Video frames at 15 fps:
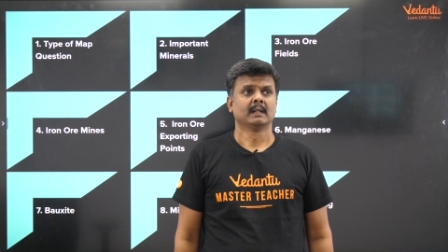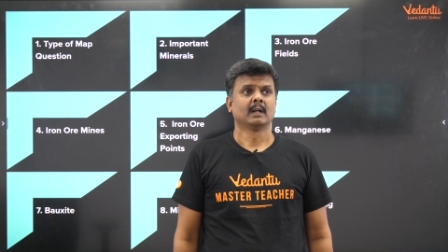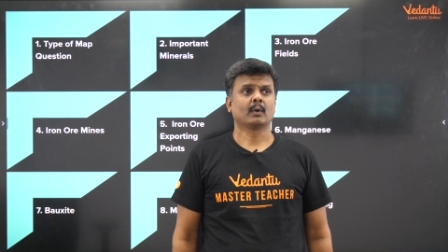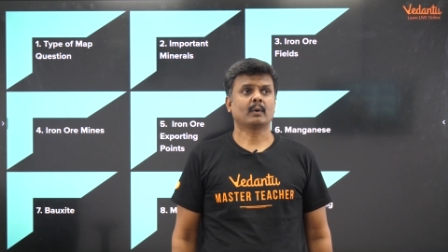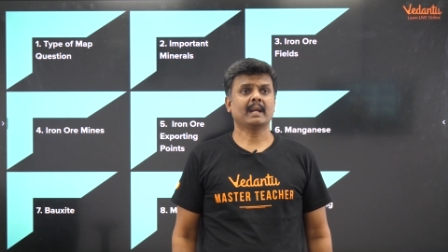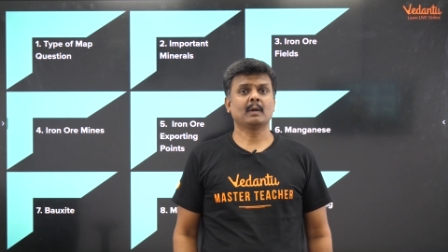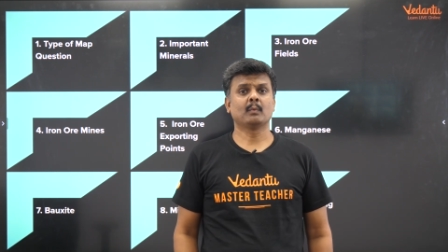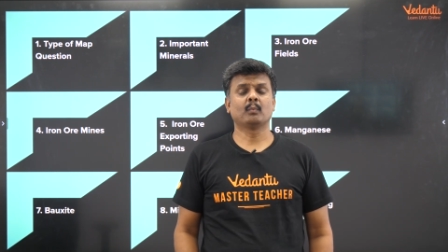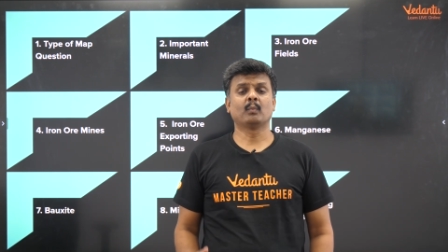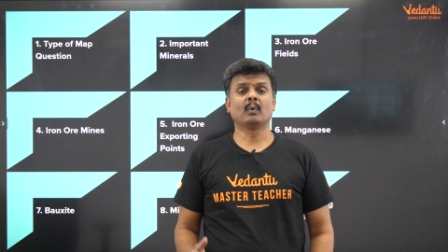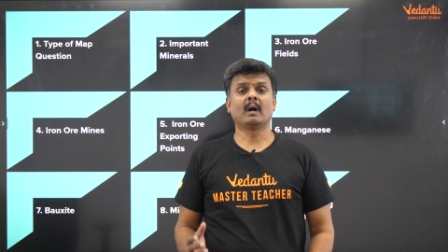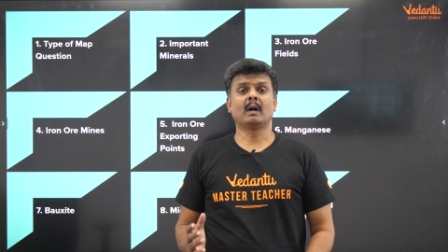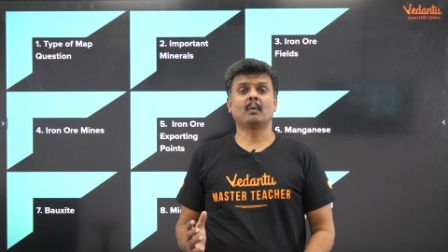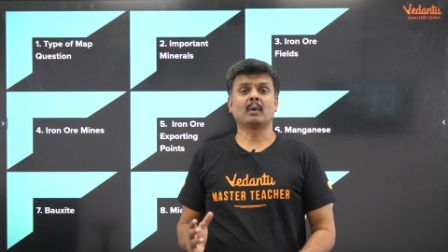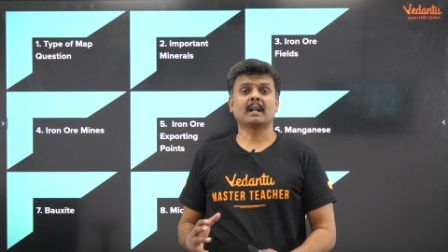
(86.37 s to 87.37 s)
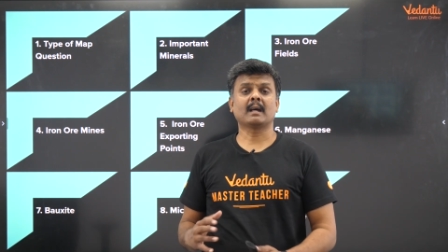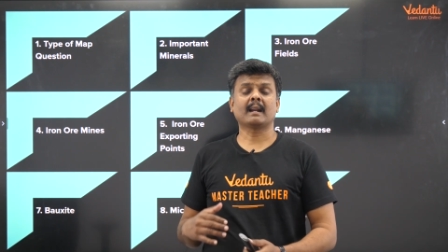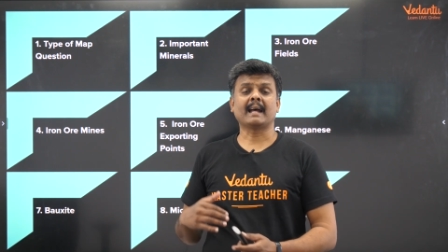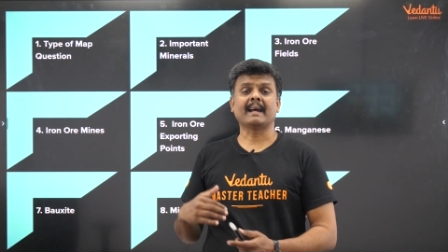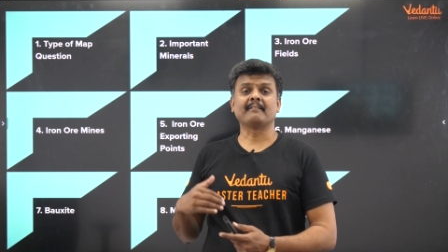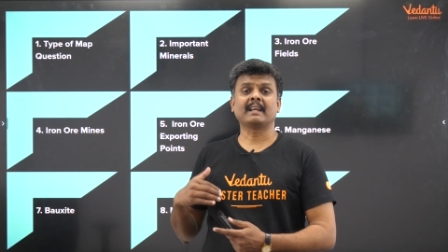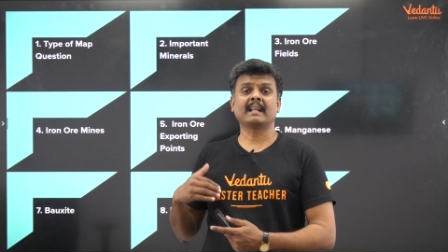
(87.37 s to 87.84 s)
Okay,
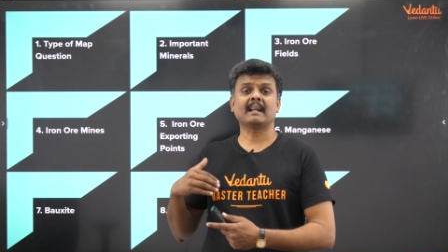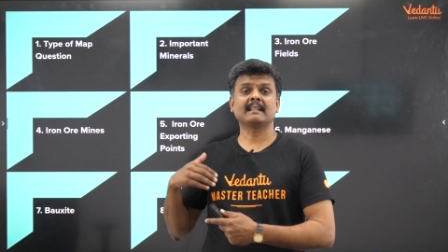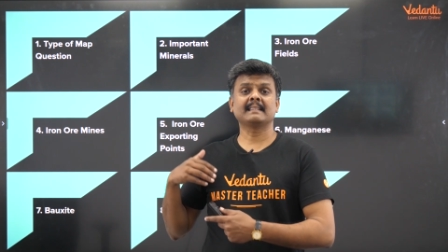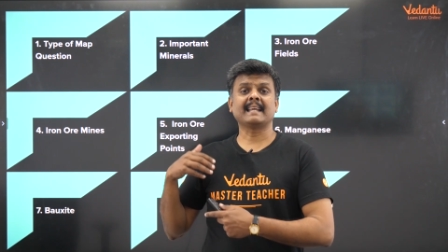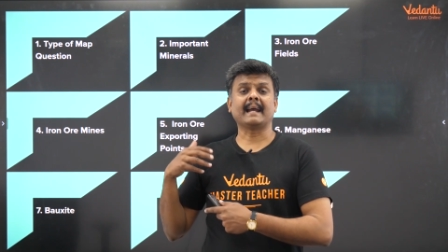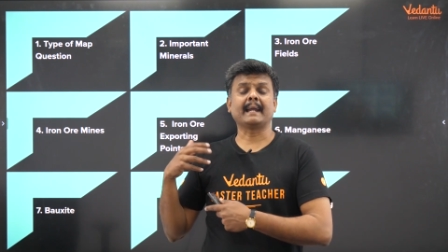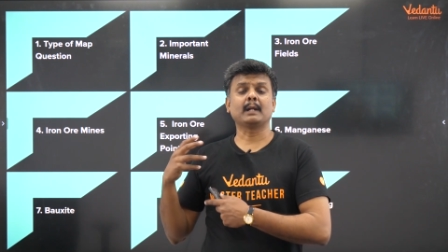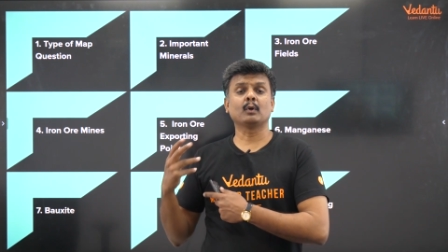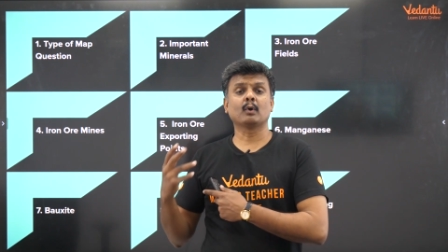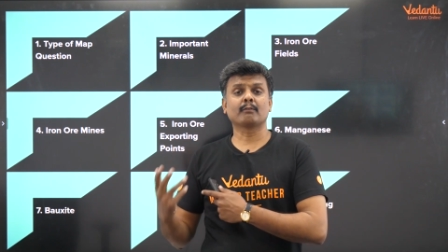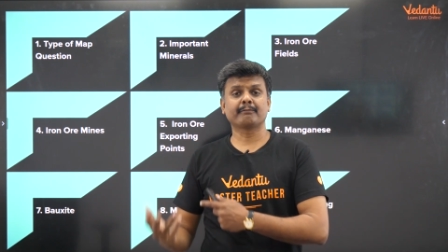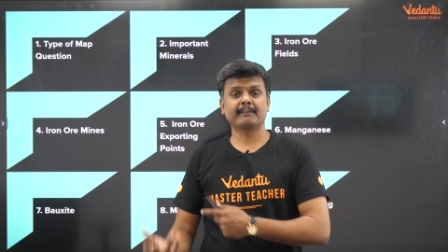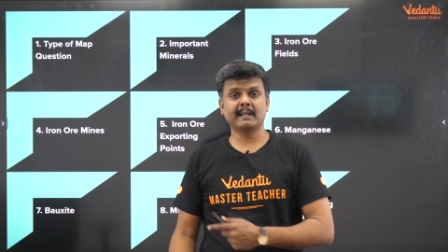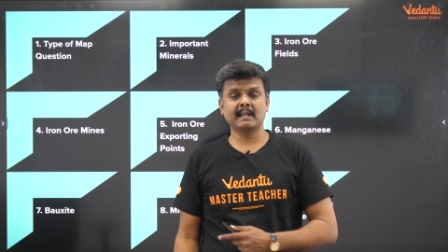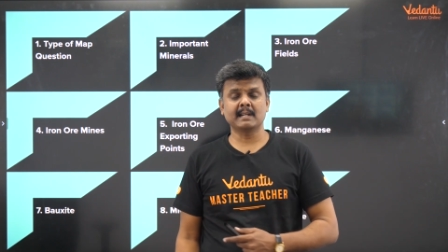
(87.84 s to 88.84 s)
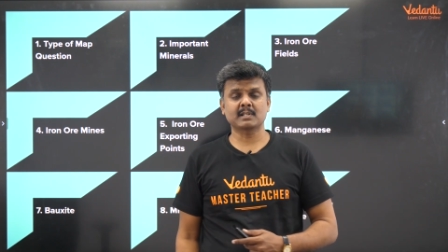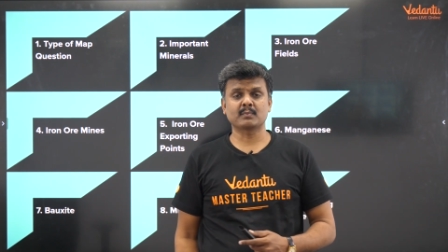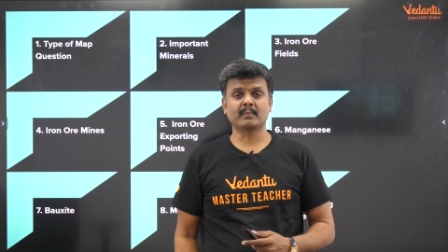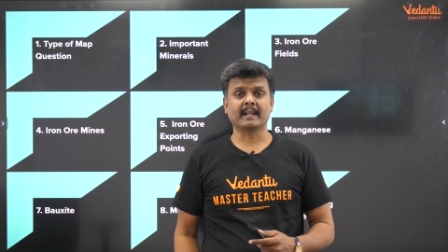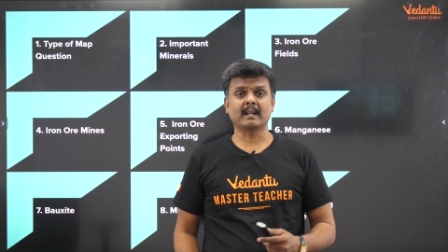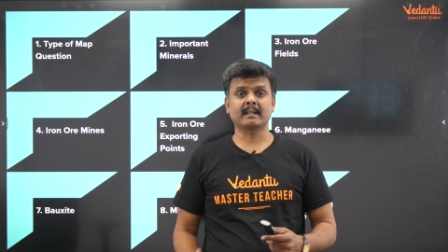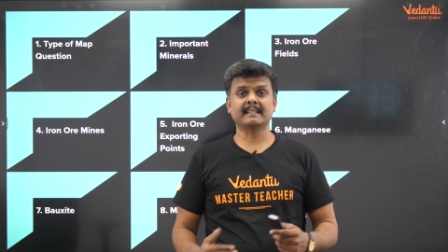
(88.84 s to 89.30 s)
where are the iron ore fields?
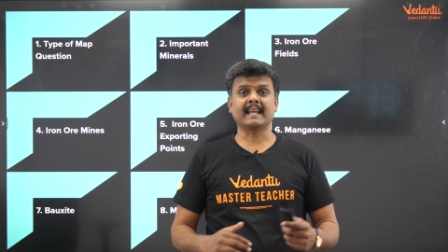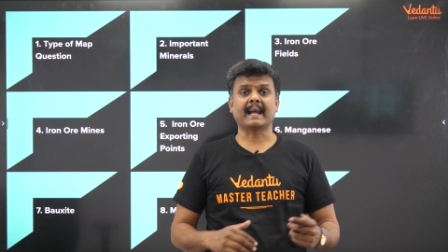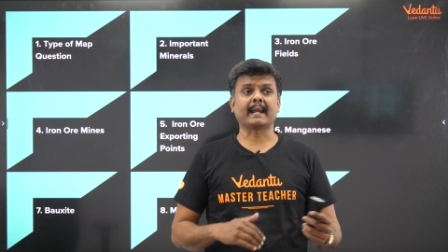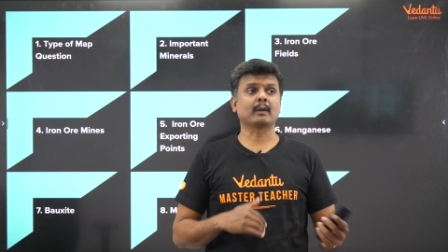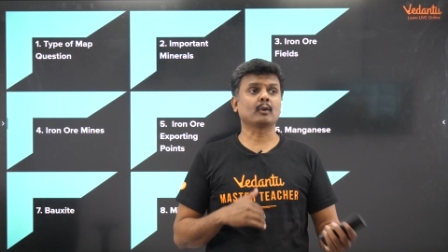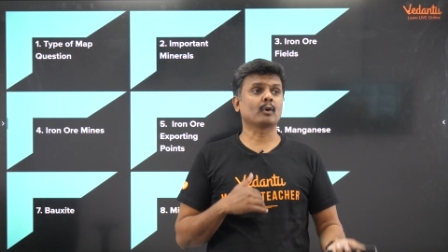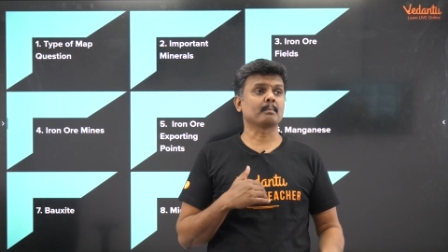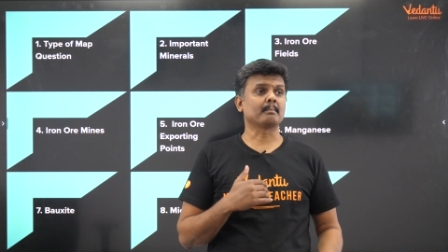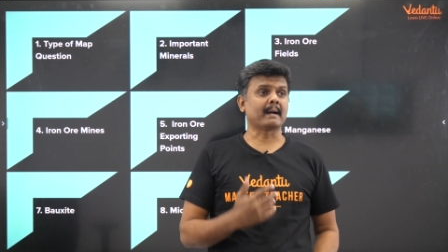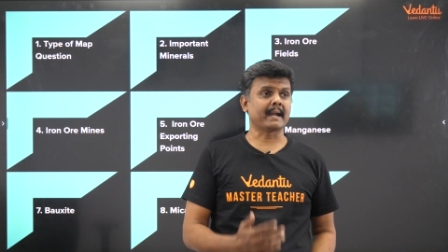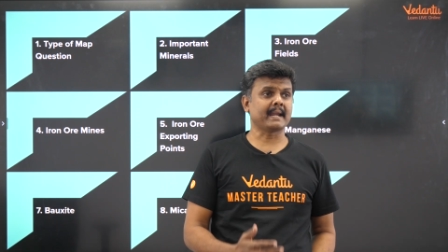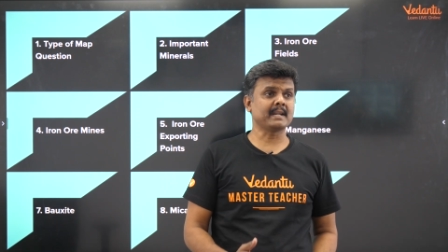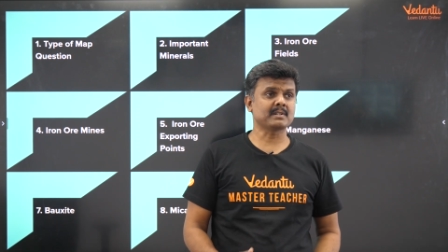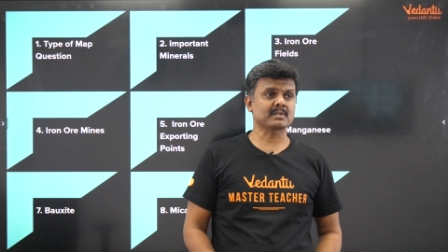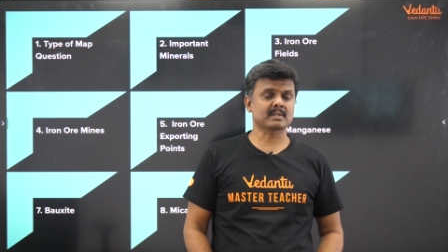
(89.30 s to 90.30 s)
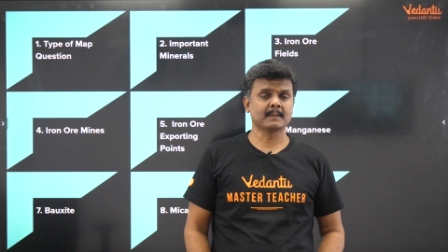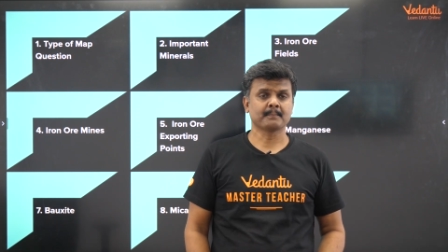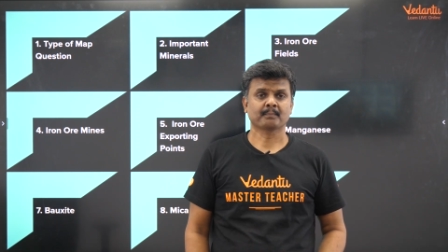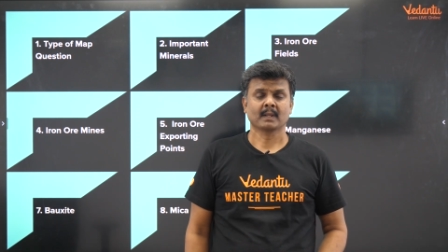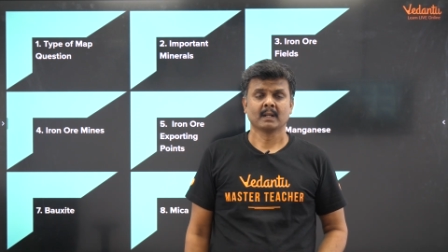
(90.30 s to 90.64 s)
Where are the iron ore mines?